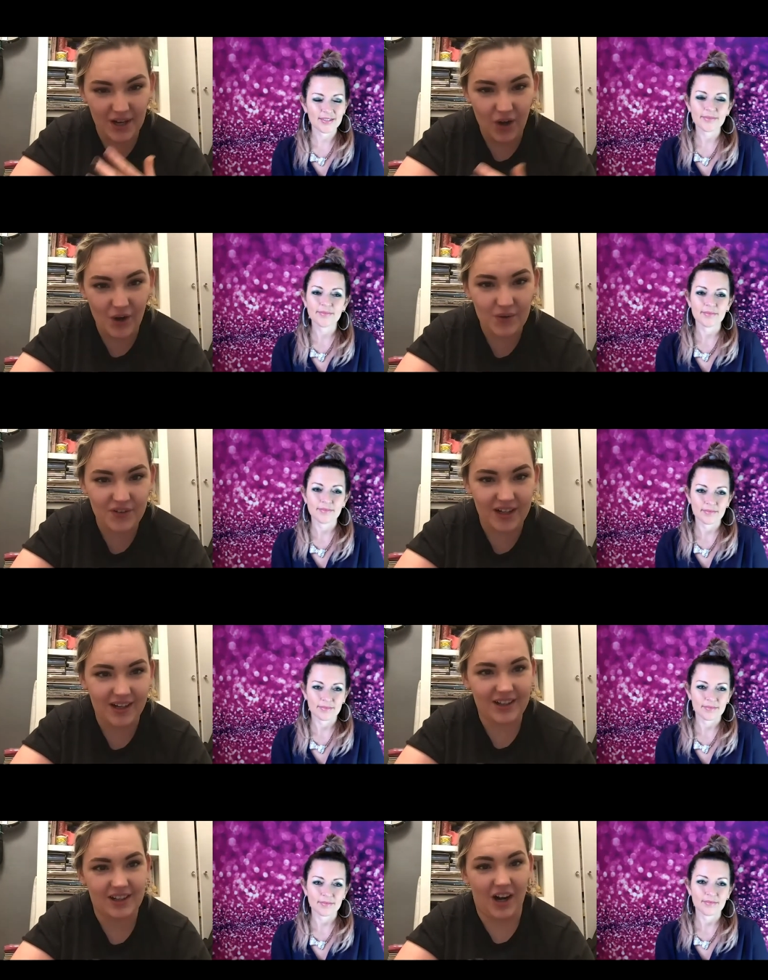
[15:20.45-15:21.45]
Speaker 1: low, feeling
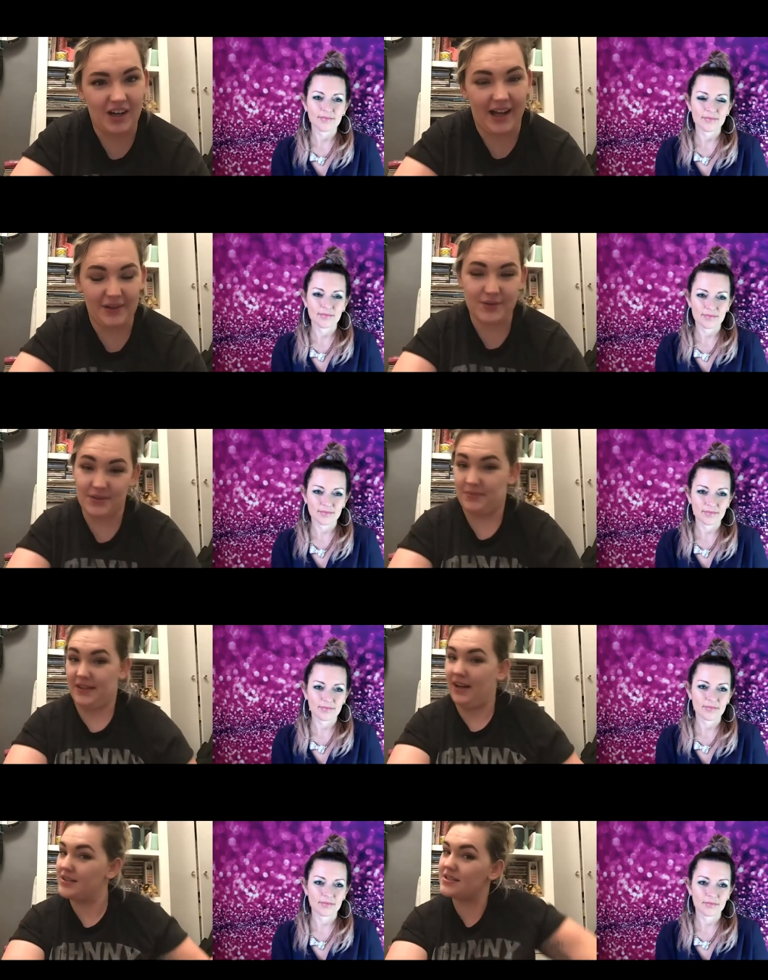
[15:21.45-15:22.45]
like I can't handle
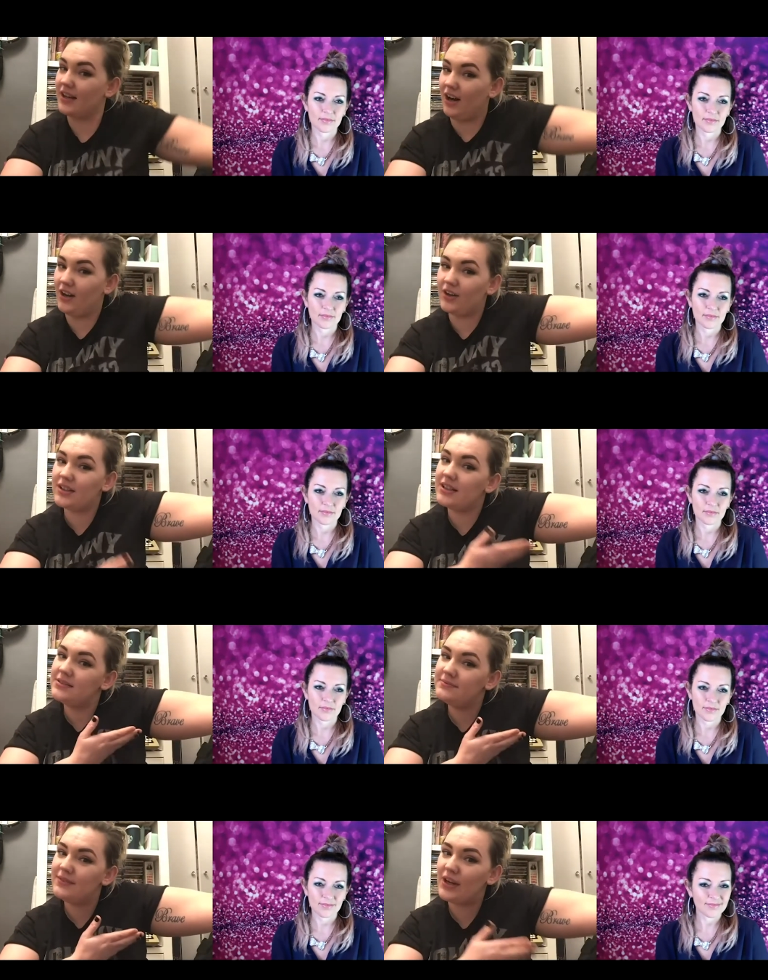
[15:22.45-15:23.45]
something, I just gotta look
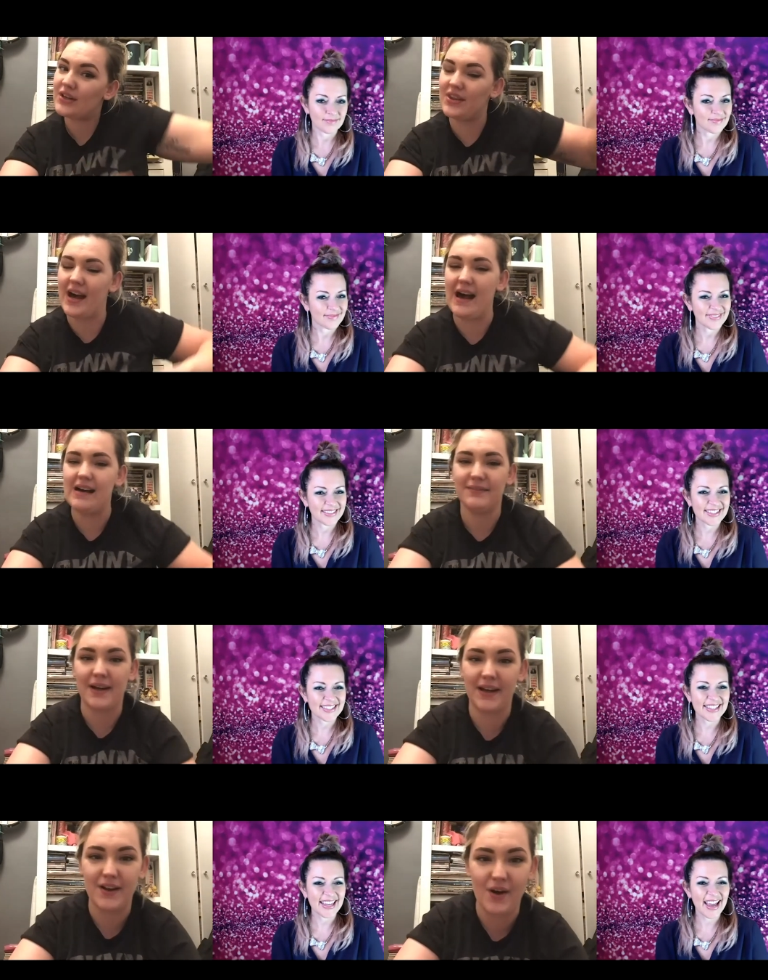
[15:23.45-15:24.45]
look there
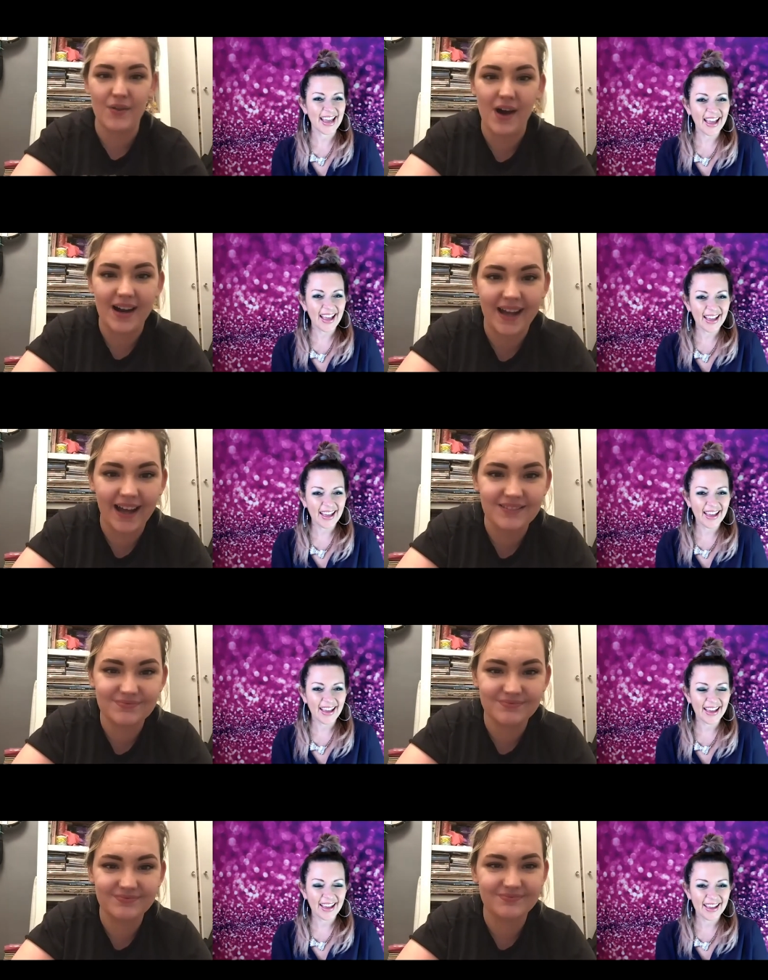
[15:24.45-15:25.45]
and I know that I can.
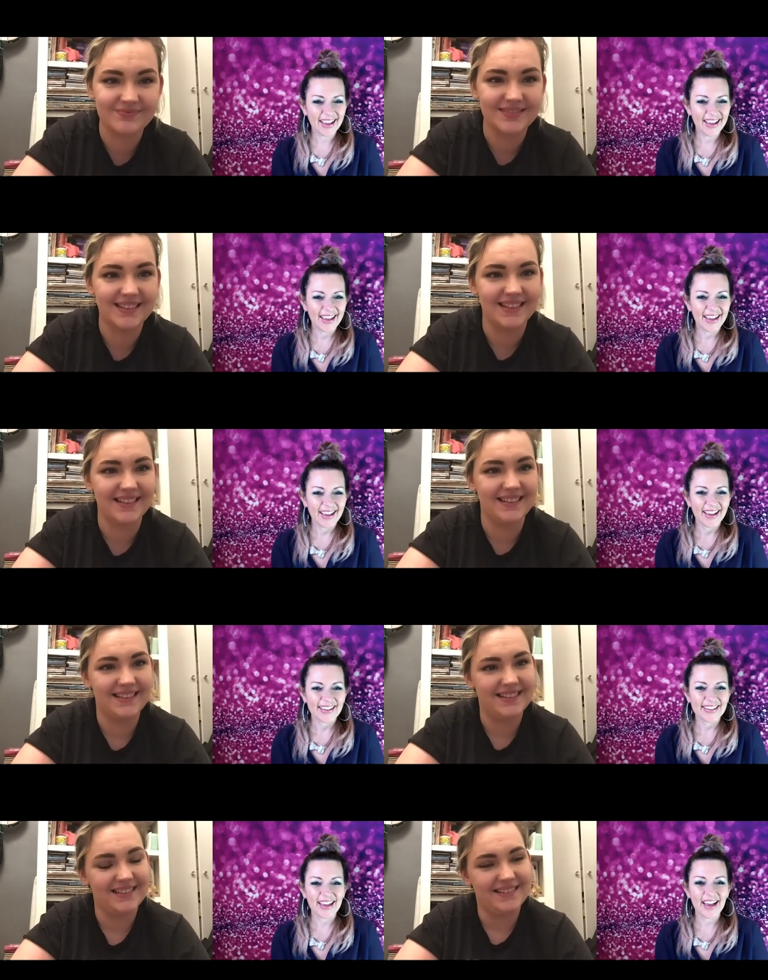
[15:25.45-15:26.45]

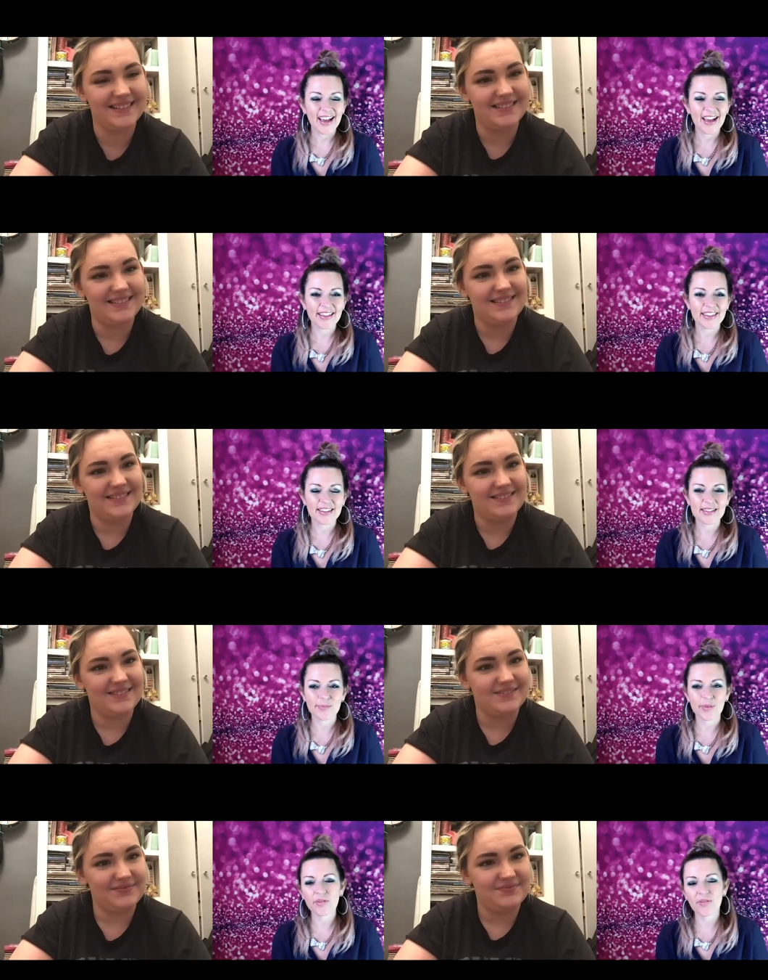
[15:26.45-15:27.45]
Speaker 2: Yeah, I think
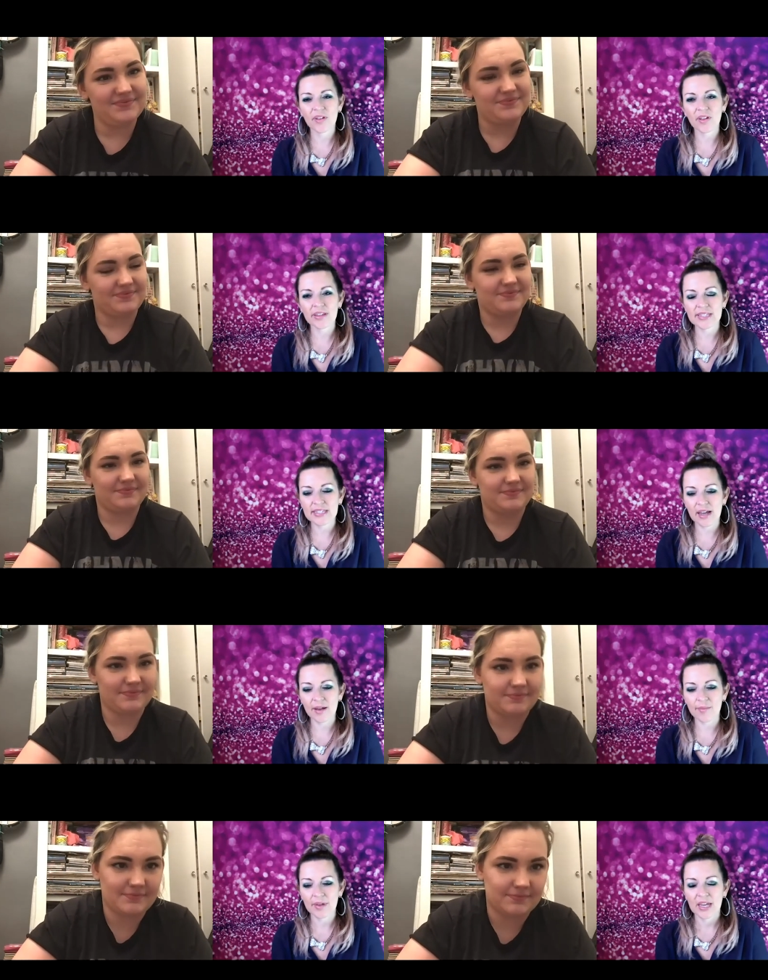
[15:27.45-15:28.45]
that's beautiful. It's
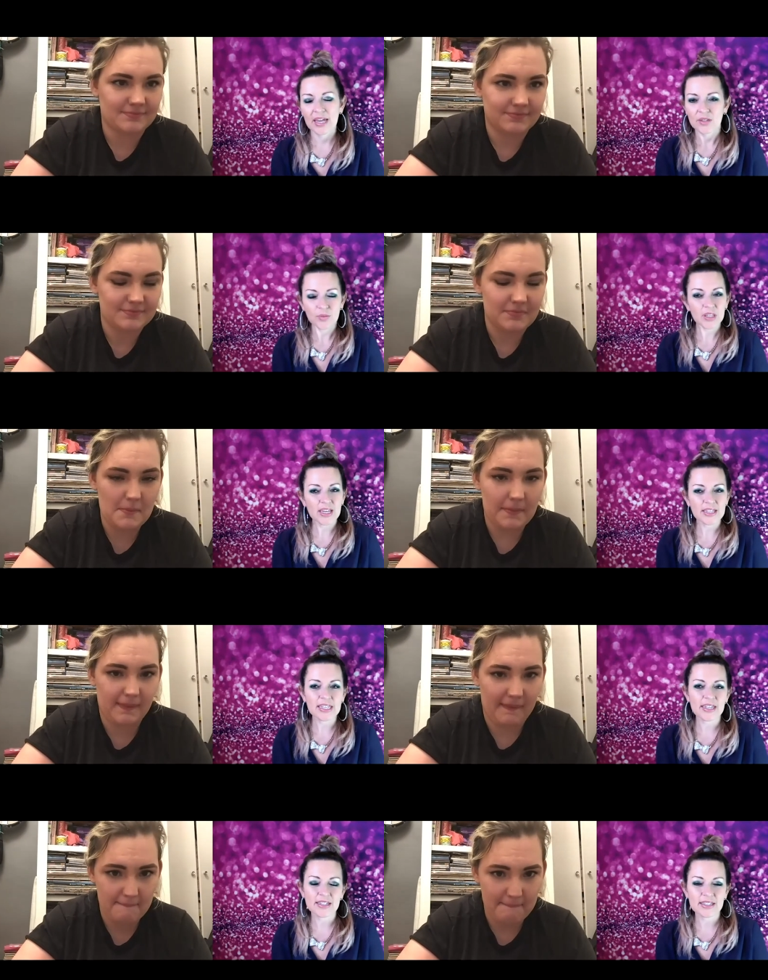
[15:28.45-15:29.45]
um it's really
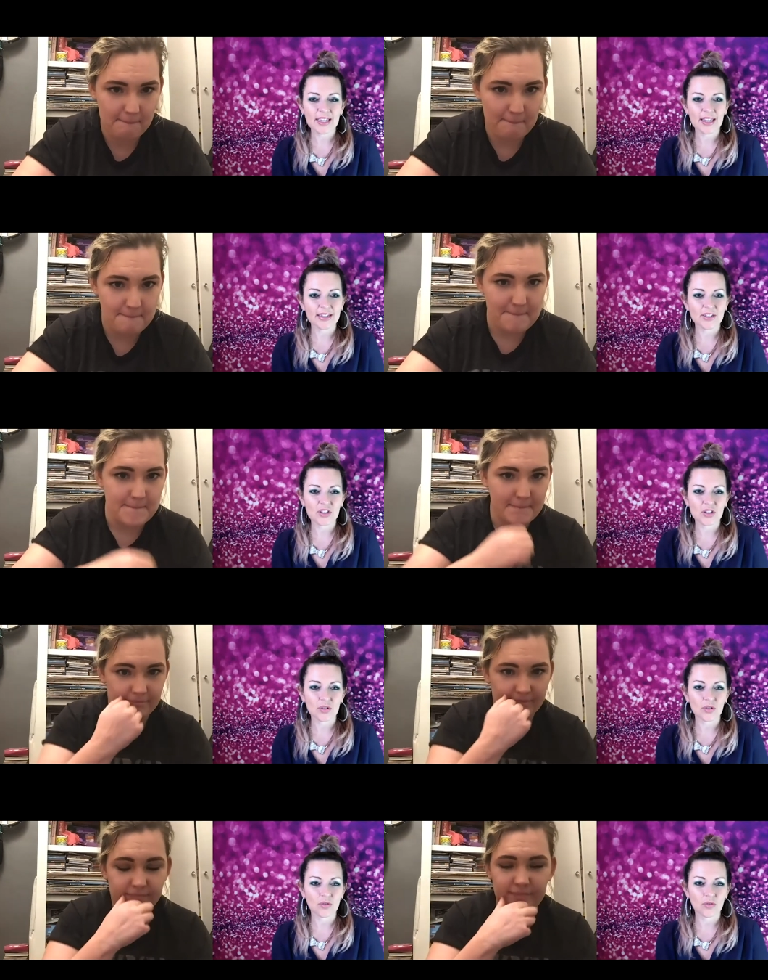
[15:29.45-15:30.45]
easy to sink
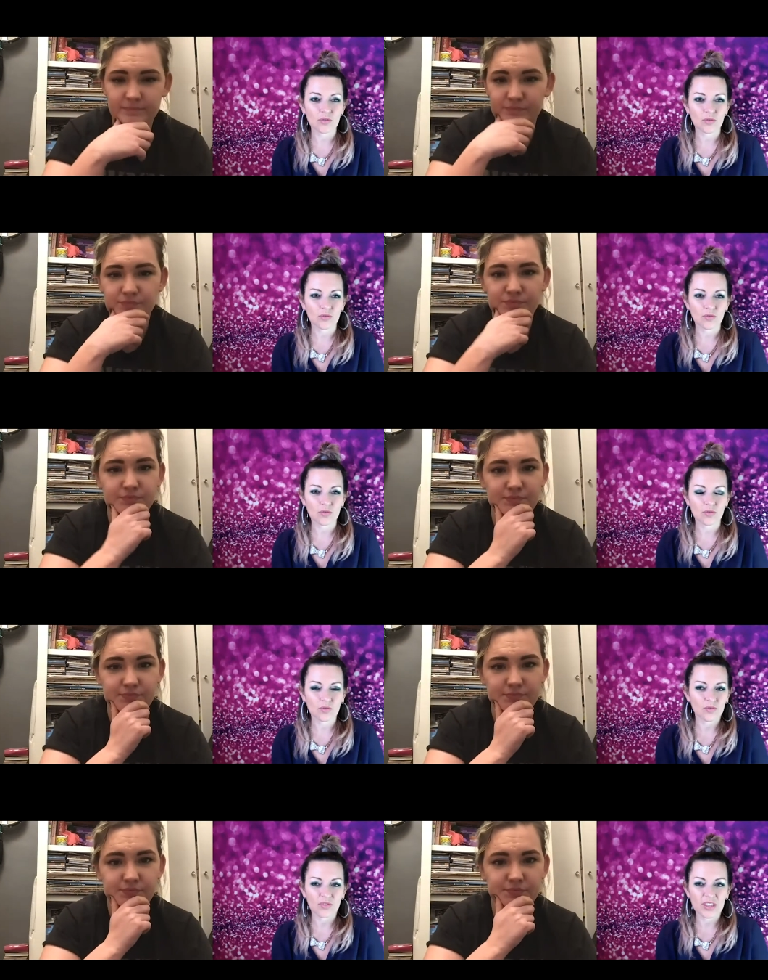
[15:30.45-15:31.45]
into
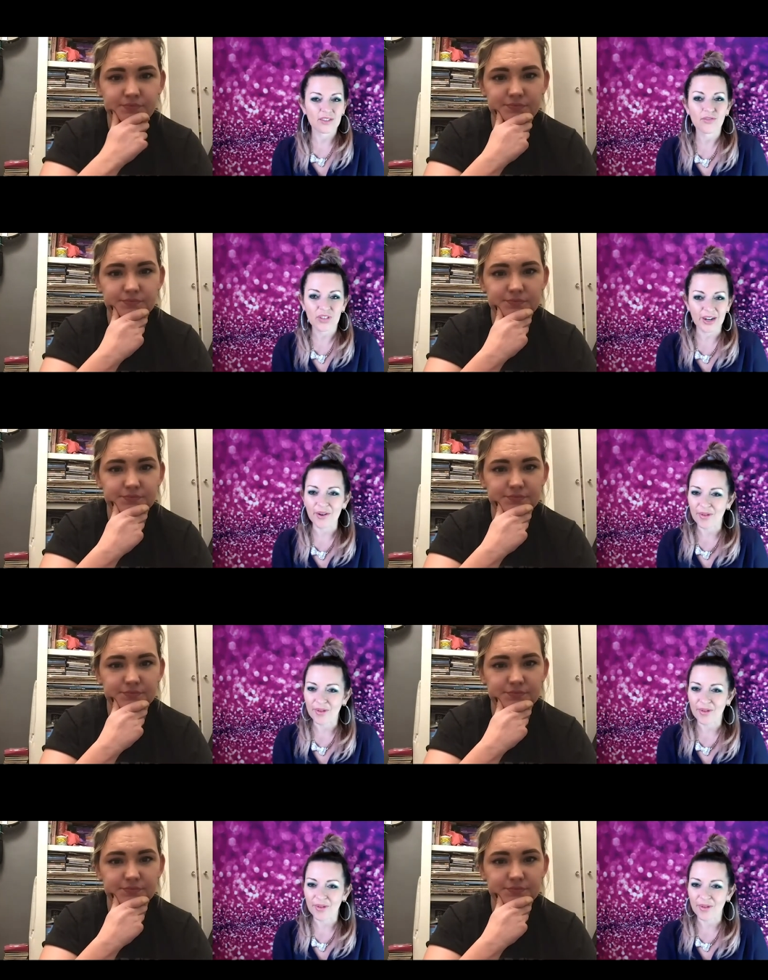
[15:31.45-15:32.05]
feeling fear,